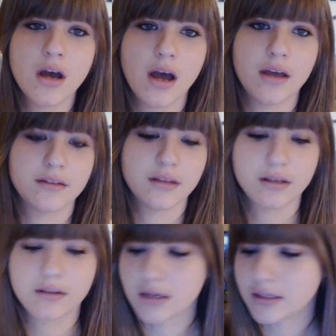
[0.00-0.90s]
I
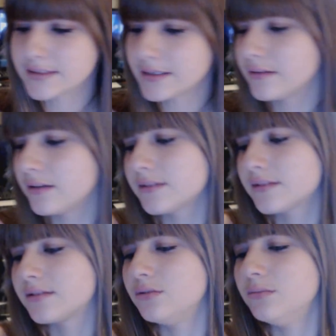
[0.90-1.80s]
think they said that it's 2